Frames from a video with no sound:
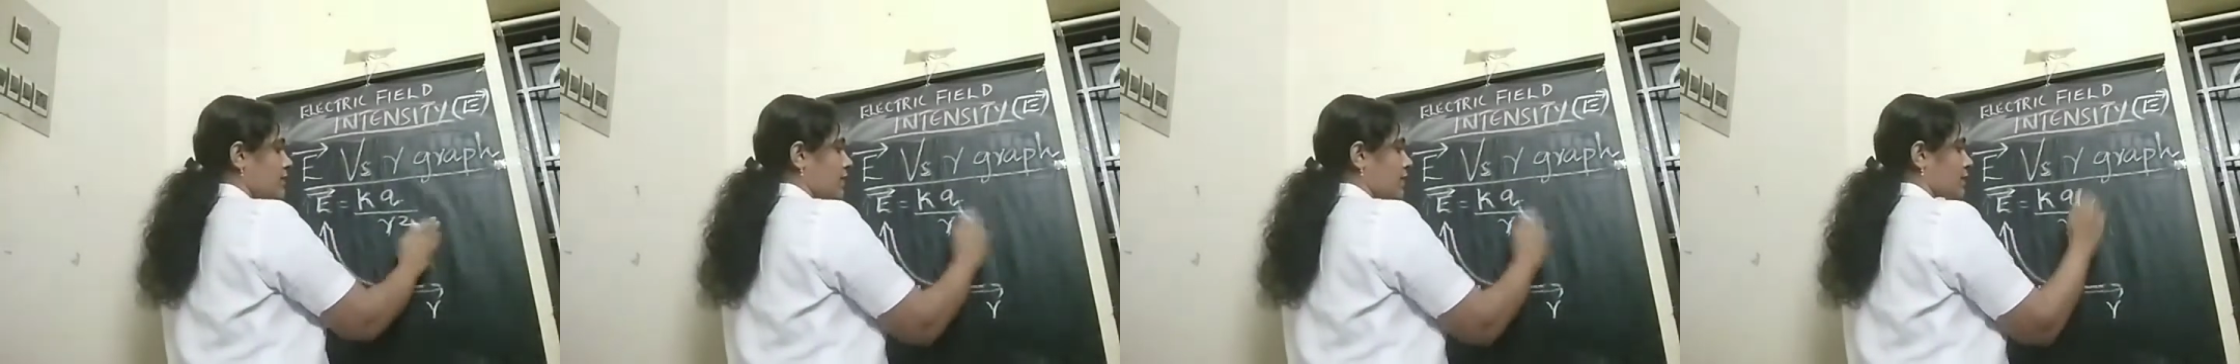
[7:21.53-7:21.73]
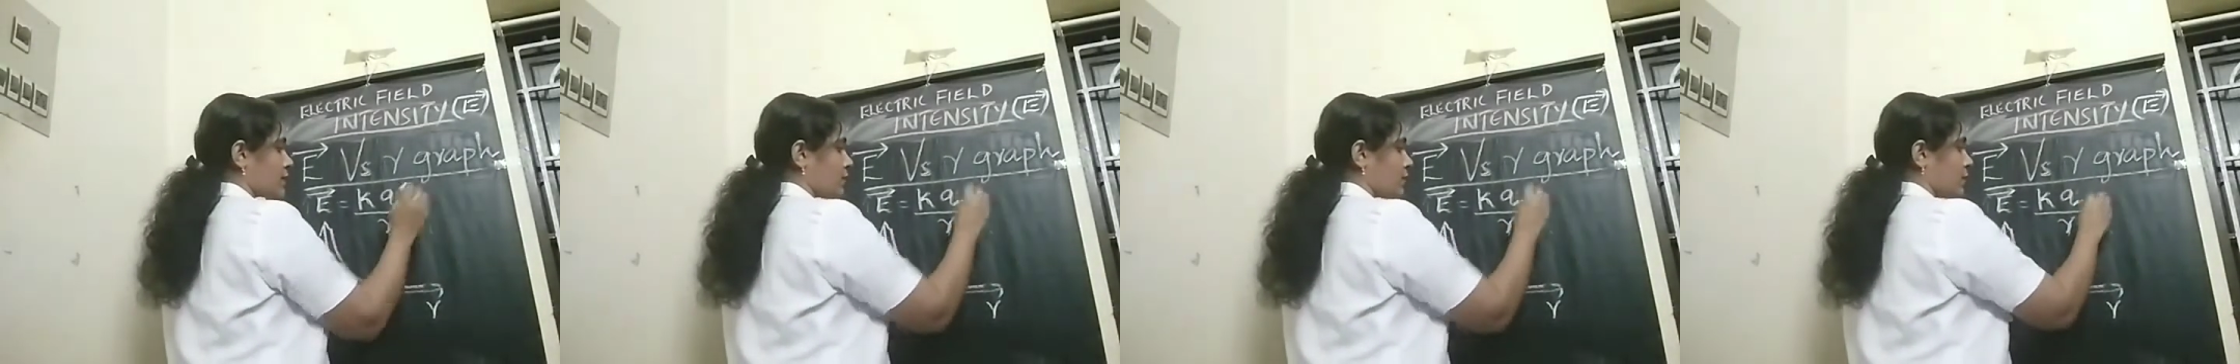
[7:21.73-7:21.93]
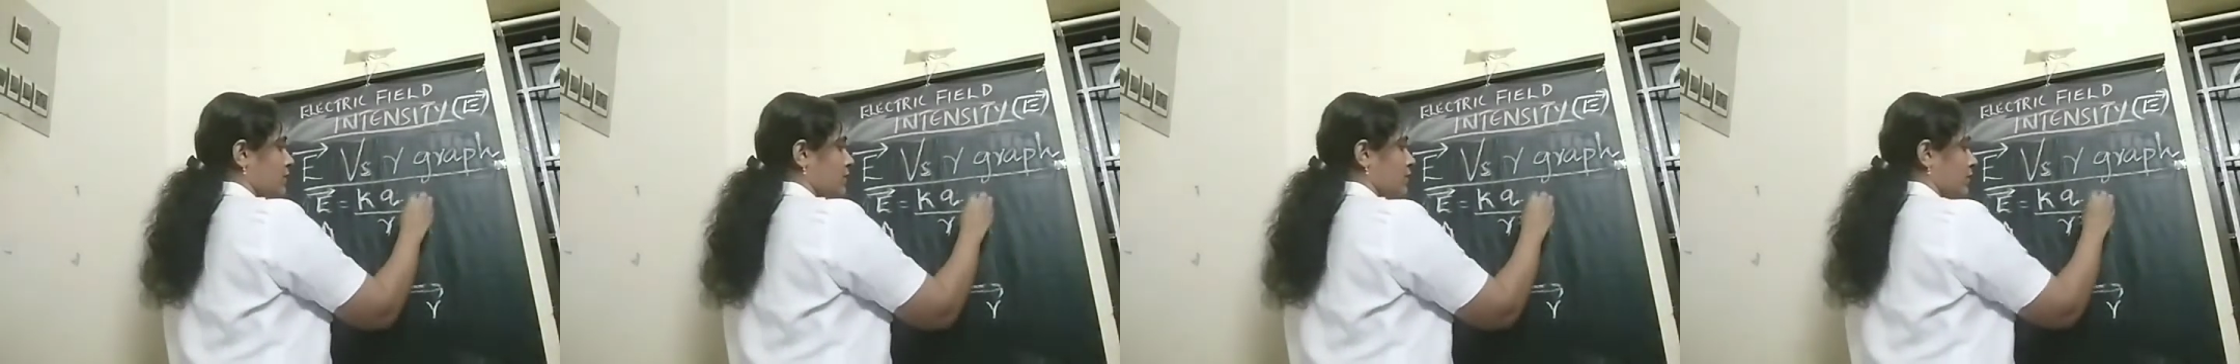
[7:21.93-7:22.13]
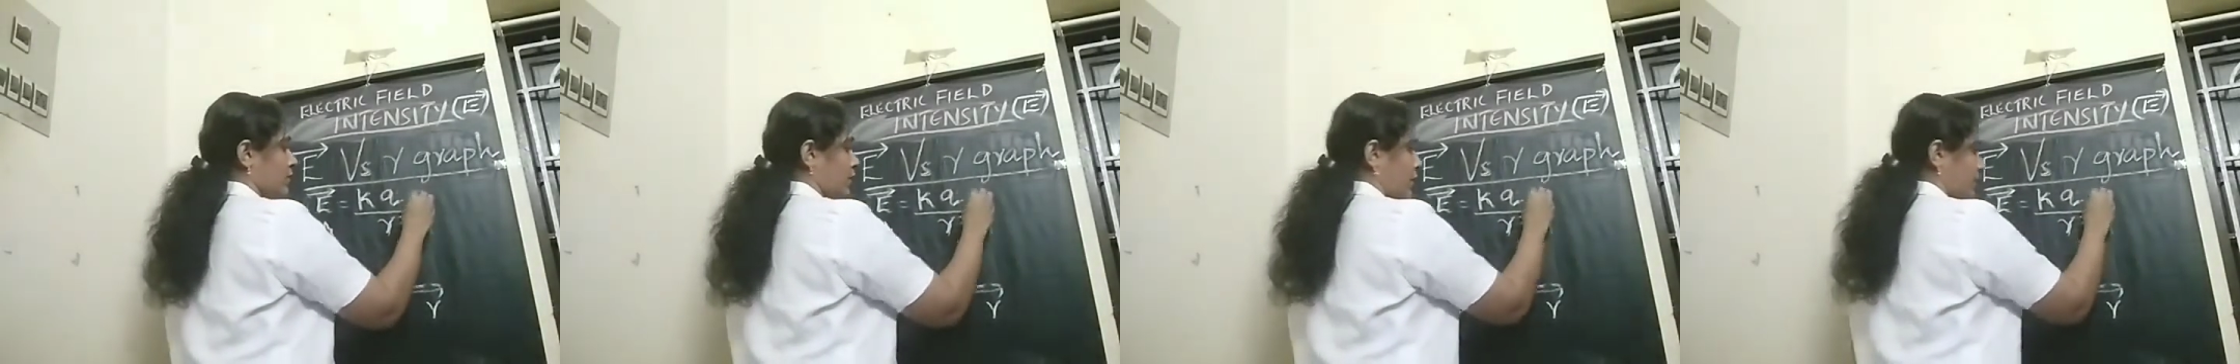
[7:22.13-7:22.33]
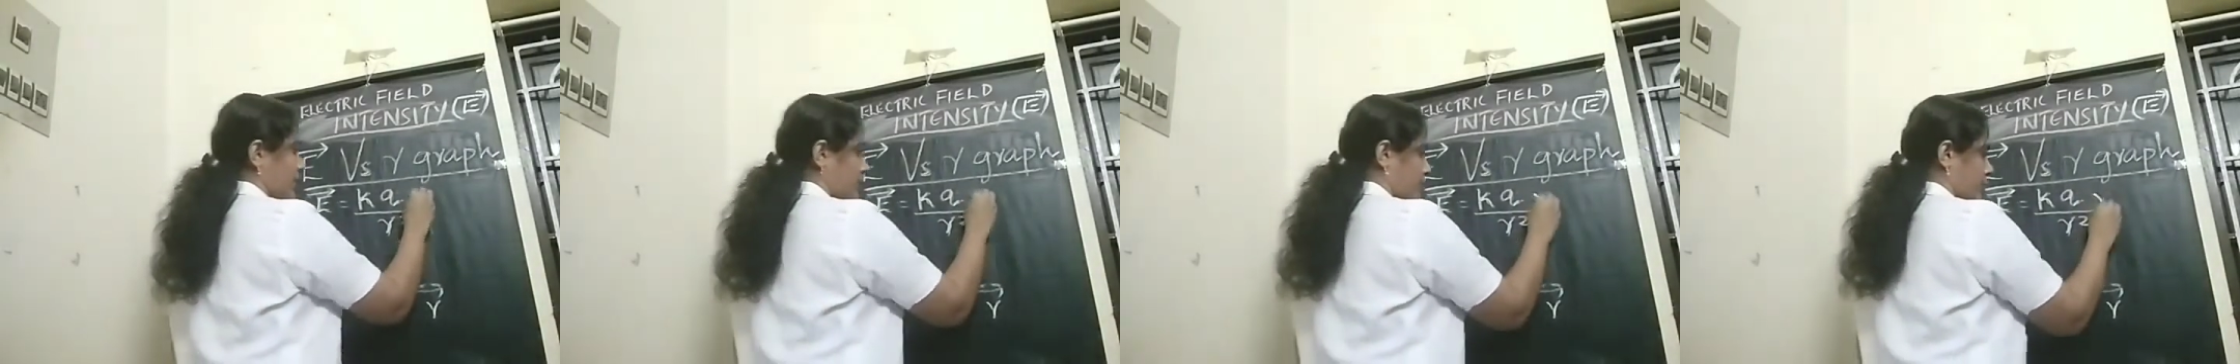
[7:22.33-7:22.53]

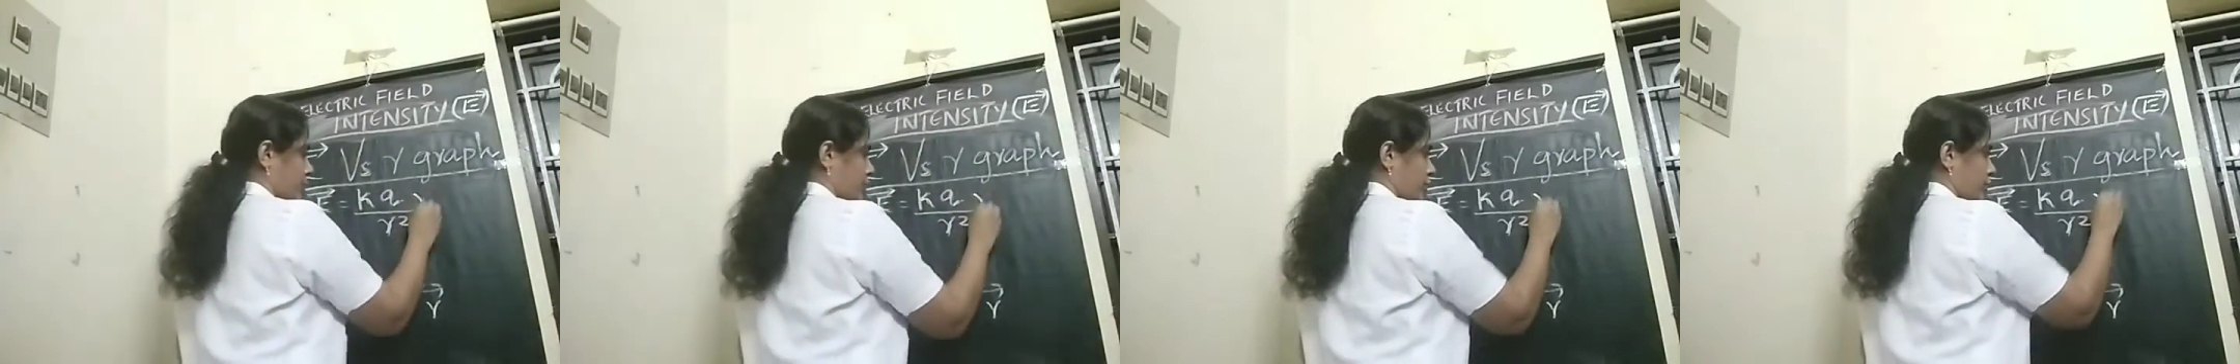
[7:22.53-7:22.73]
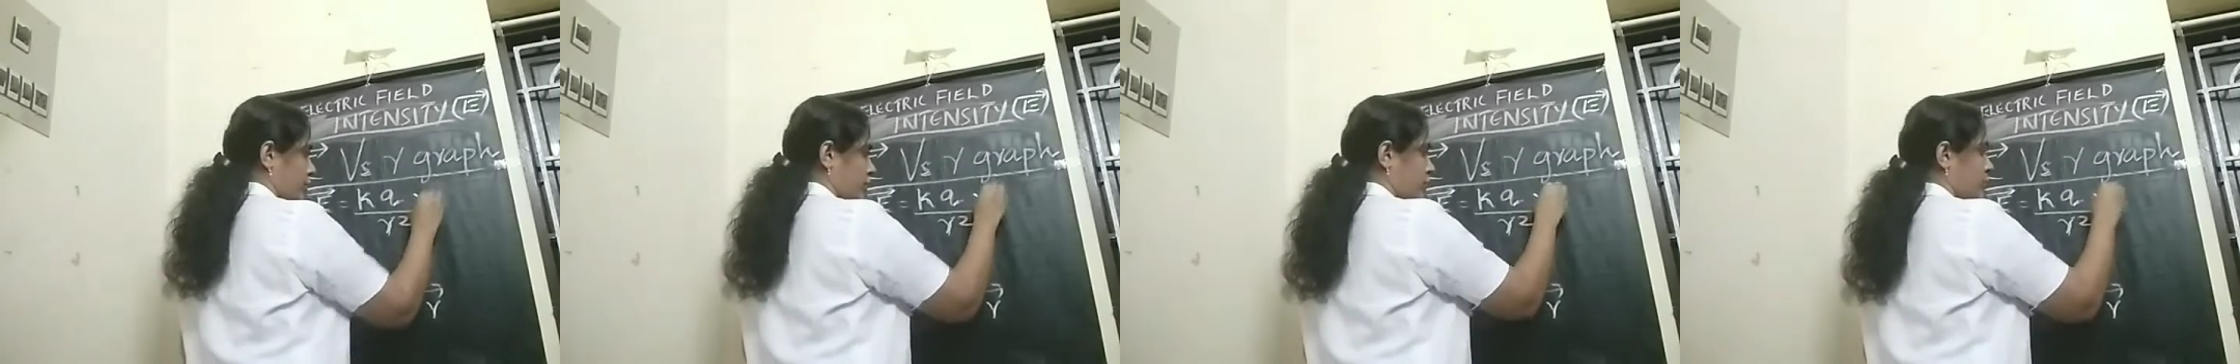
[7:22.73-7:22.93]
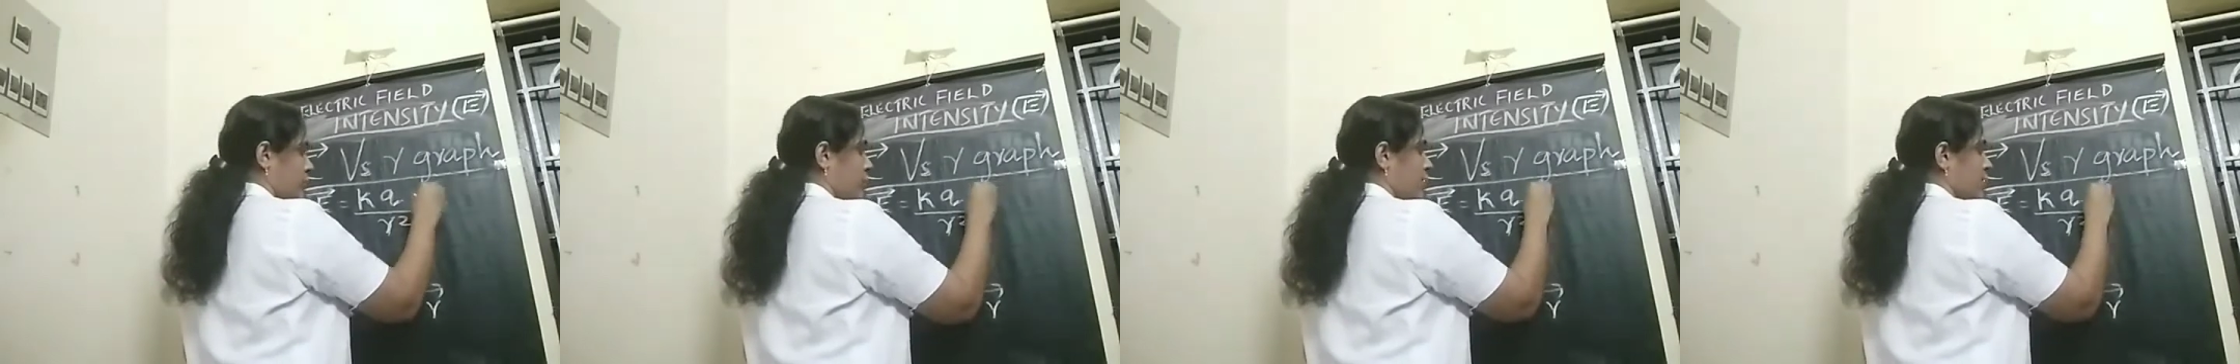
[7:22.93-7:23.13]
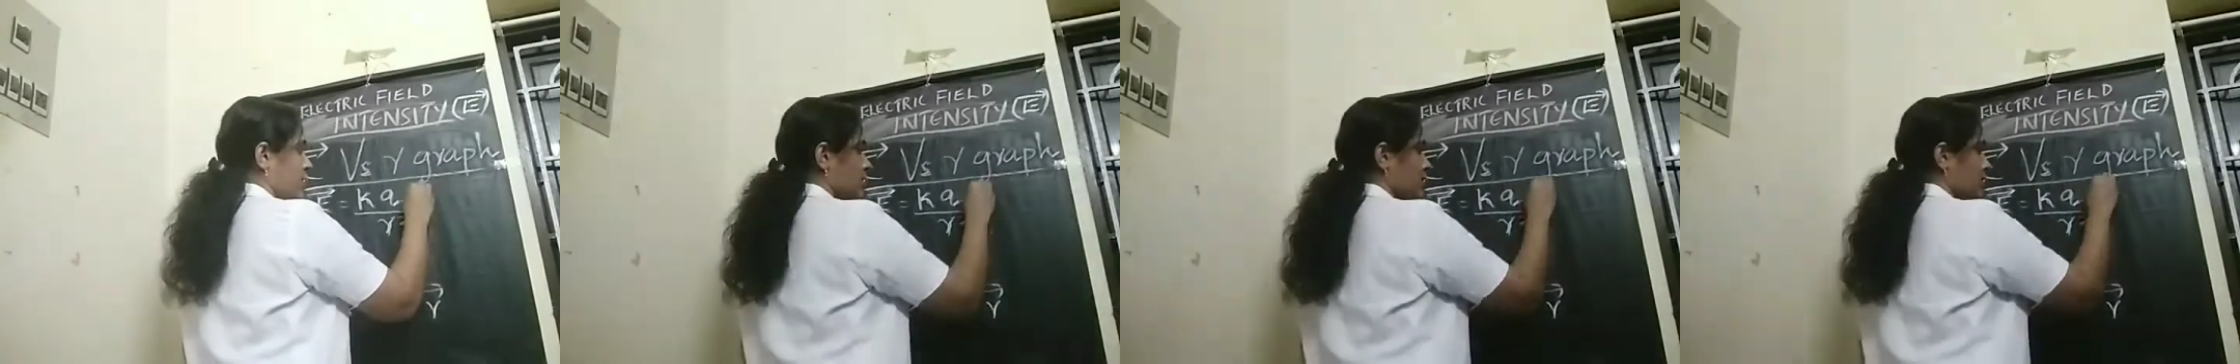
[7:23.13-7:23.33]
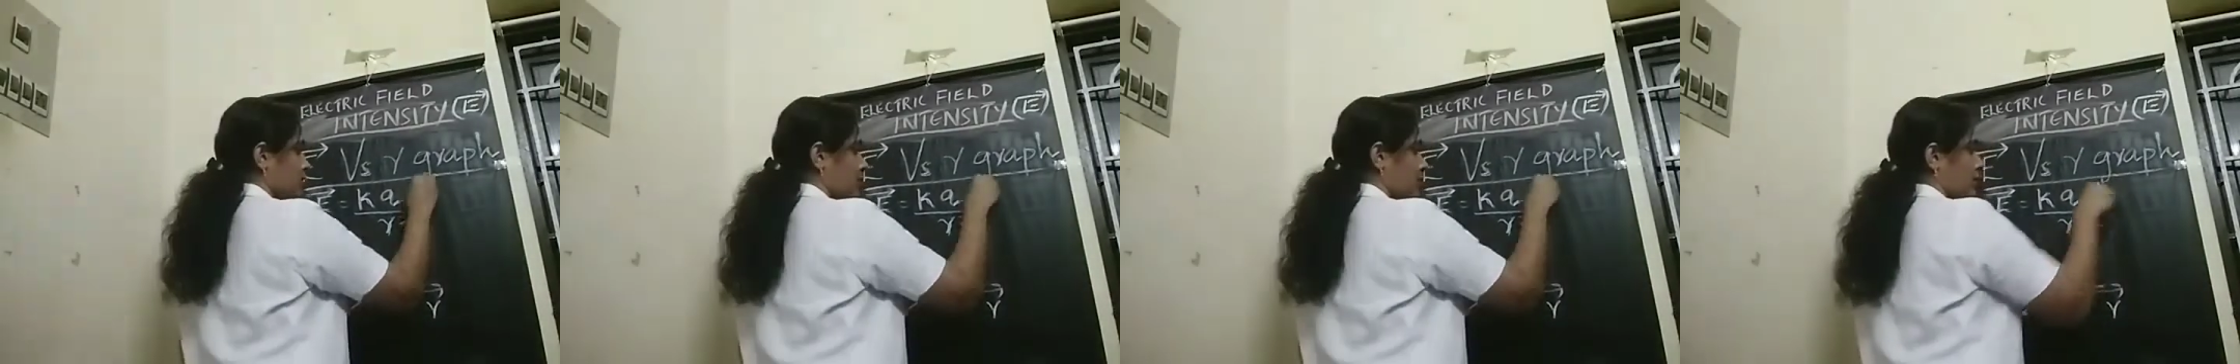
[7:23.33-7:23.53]
expression,
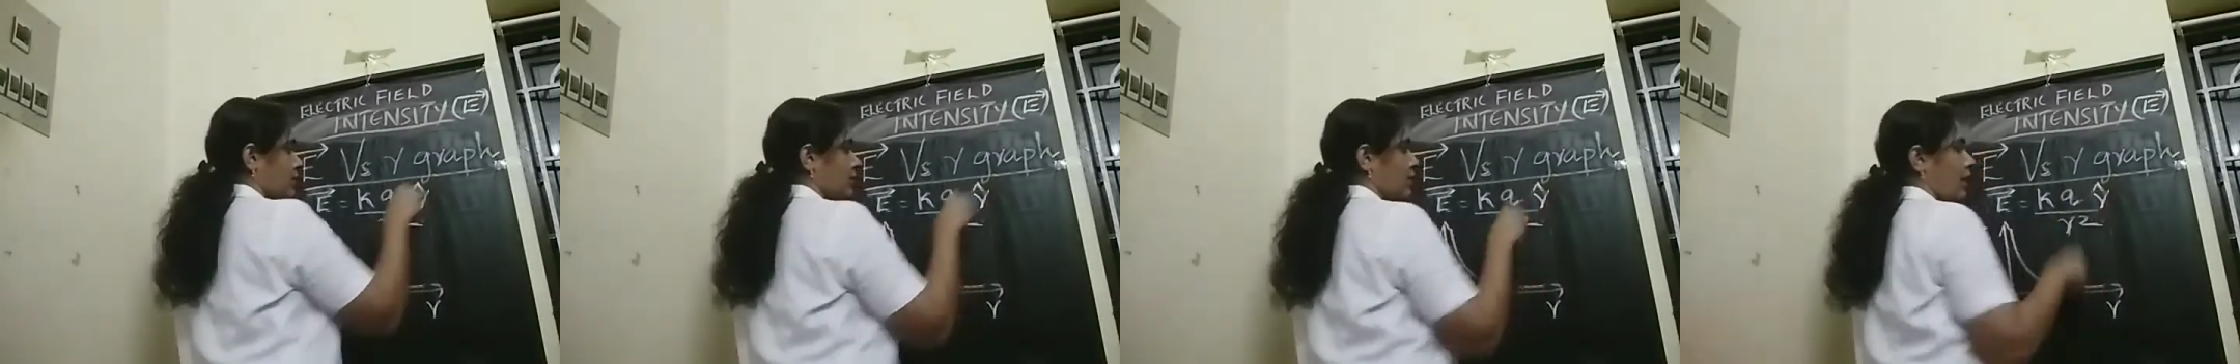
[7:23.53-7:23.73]
just